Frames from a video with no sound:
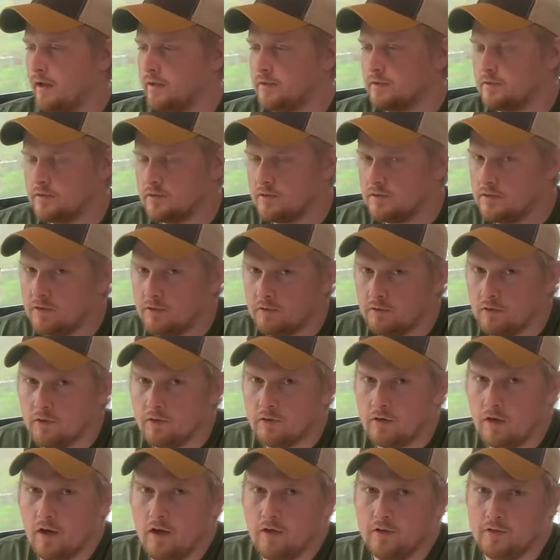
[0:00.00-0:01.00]
0
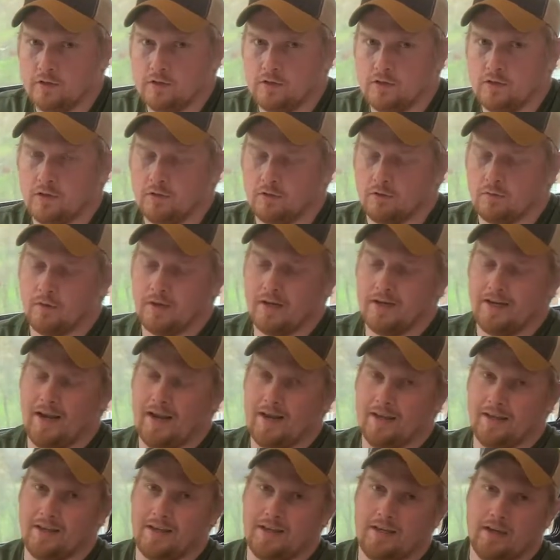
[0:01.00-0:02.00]
cost to you, and
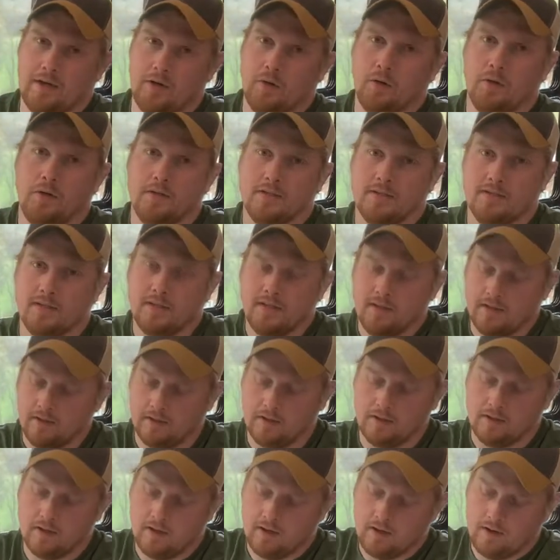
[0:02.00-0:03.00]
I
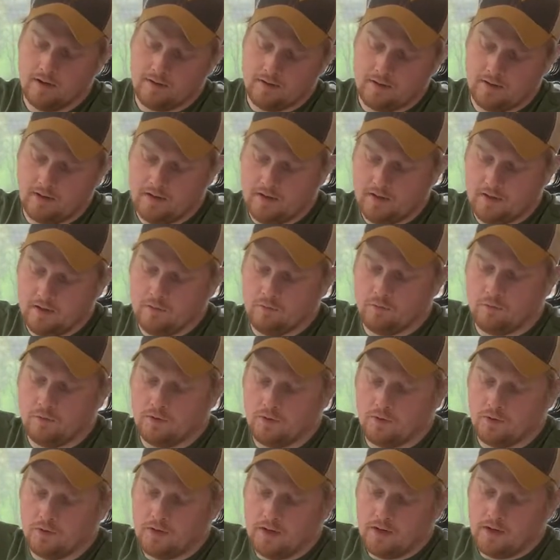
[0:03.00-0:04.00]
guarantee that it
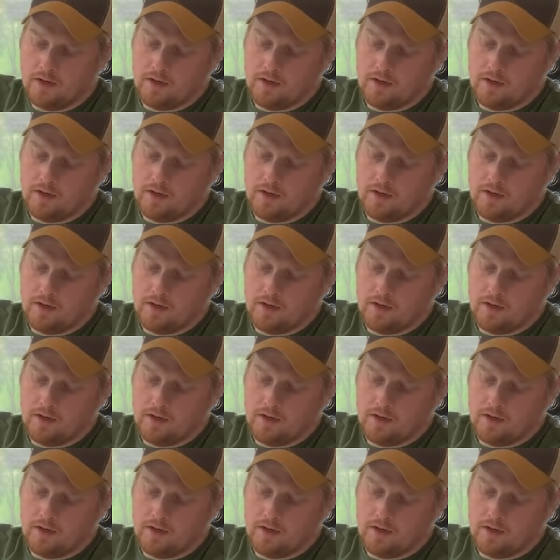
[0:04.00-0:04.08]
will